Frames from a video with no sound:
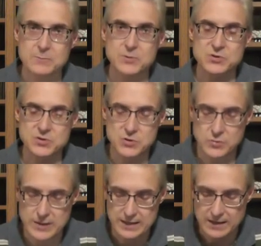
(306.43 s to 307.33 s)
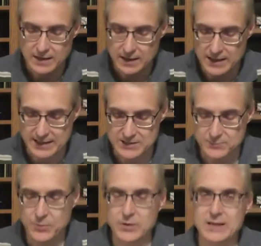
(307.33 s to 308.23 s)
pursuing us,
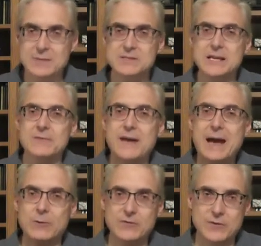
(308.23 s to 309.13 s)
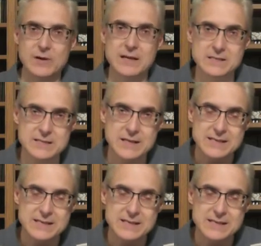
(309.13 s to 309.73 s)
putting himself out for us,